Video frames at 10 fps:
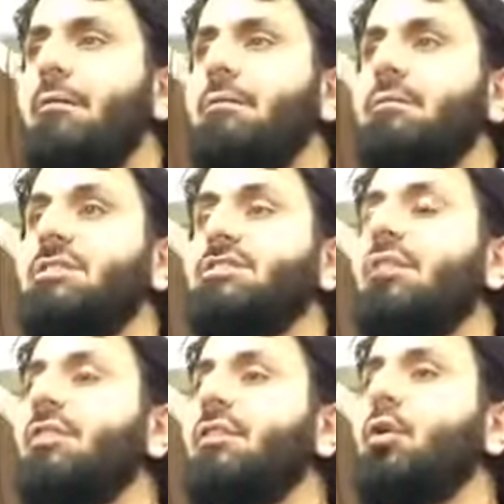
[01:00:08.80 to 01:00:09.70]

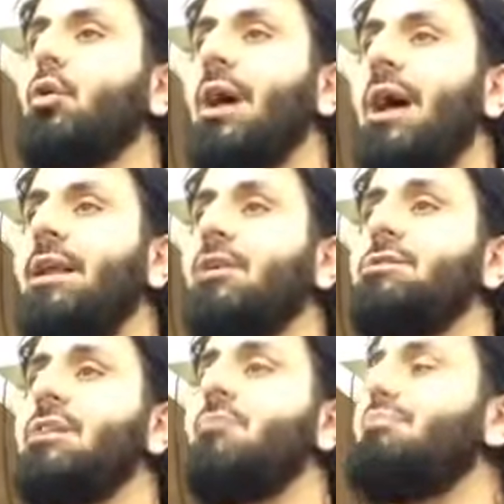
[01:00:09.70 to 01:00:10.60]
Discovering the Quran, A
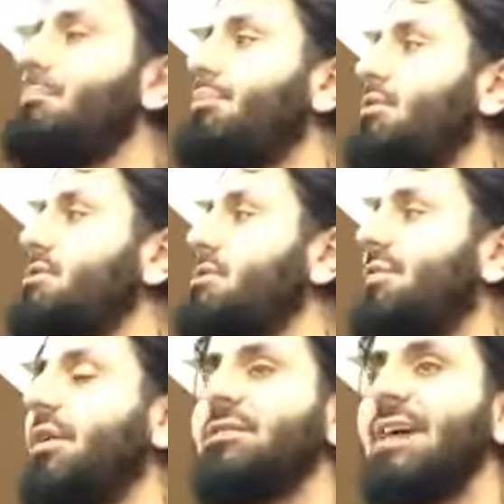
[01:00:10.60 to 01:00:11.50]
Contemporary Approach to a
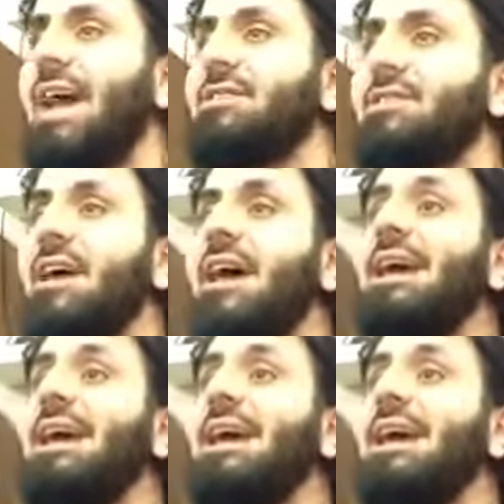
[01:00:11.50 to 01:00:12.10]
Veiled Text,